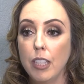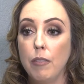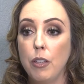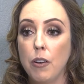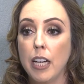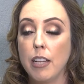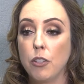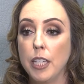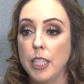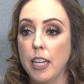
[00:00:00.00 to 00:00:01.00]
If you are
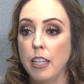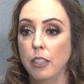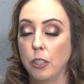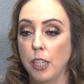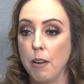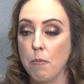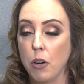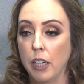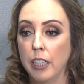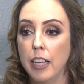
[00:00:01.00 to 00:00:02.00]
interested in learning
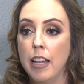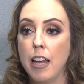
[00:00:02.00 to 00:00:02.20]
more